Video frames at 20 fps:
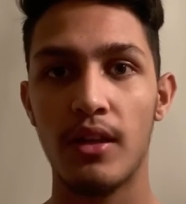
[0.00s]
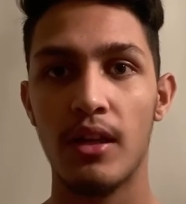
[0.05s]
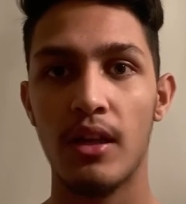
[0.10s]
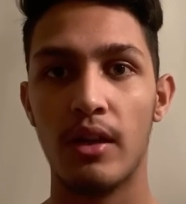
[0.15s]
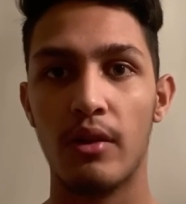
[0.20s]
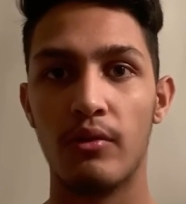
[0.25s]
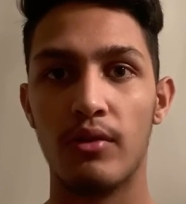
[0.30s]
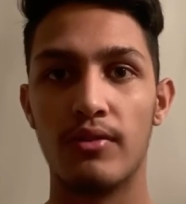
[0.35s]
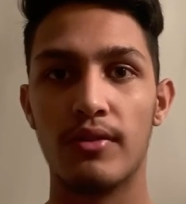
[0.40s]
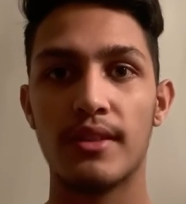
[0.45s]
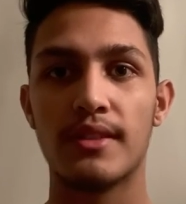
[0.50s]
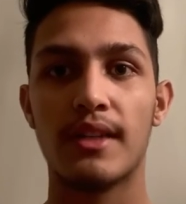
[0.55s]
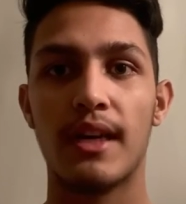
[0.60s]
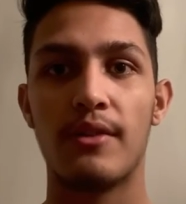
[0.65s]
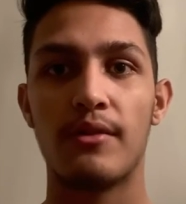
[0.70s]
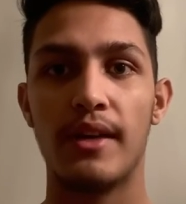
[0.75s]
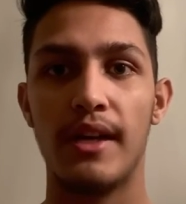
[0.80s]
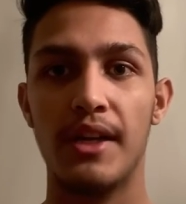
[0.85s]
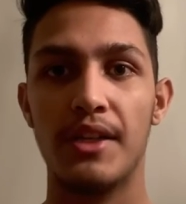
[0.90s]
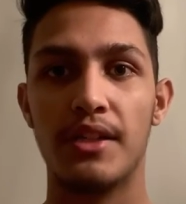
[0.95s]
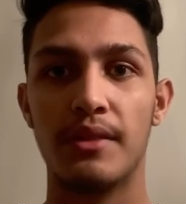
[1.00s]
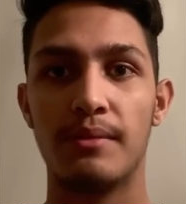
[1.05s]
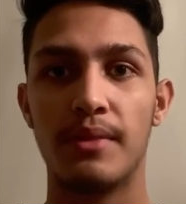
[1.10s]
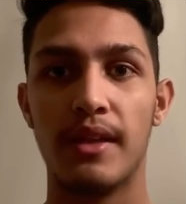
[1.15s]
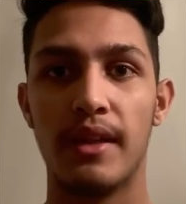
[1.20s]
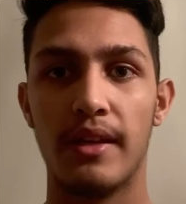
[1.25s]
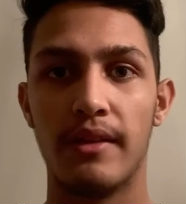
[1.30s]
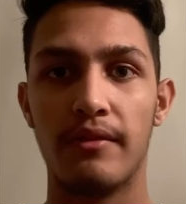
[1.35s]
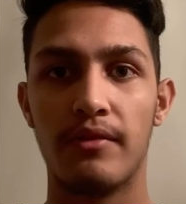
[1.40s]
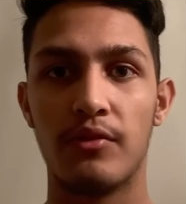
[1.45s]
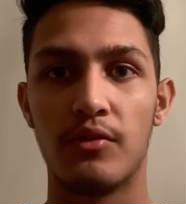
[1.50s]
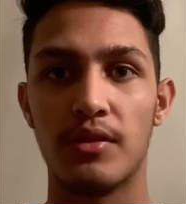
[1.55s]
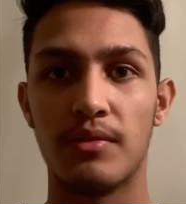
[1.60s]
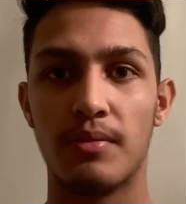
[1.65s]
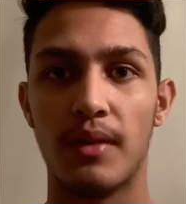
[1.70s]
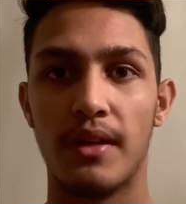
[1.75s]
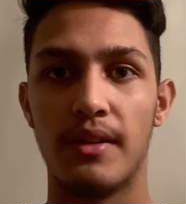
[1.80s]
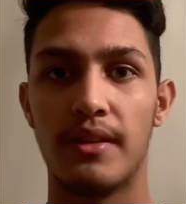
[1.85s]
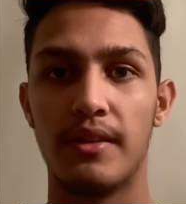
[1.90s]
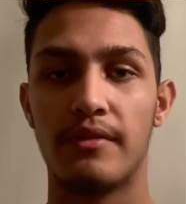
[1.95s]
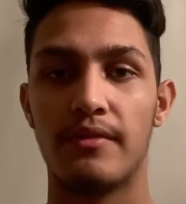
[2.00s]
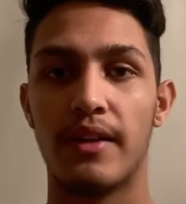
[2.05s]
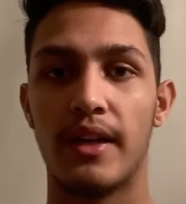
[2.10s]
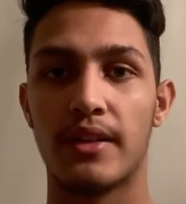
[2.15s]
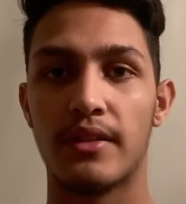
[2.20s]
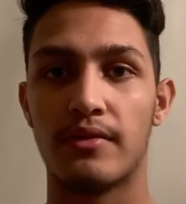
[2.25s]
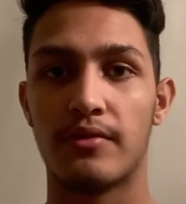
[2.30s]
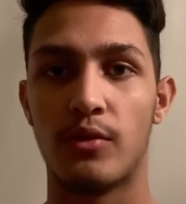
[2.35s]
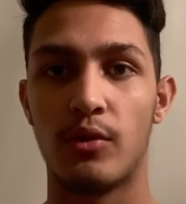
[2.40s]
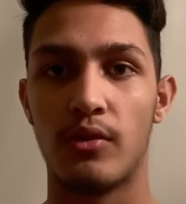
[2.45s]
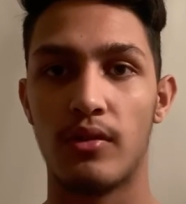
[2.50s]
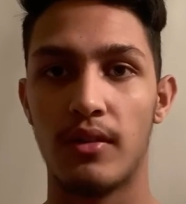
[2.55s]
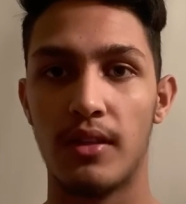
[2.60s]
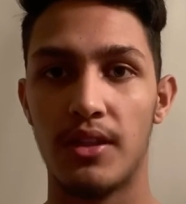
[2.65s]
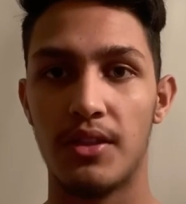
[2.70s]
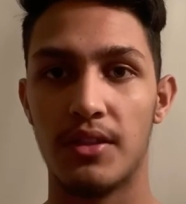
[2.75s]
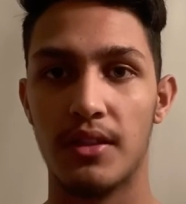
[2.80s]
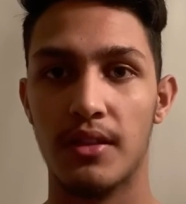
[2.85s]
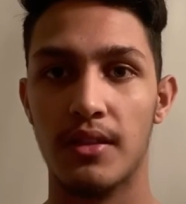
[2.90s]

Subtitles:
we risk our agent being influenced by the effect of correlation.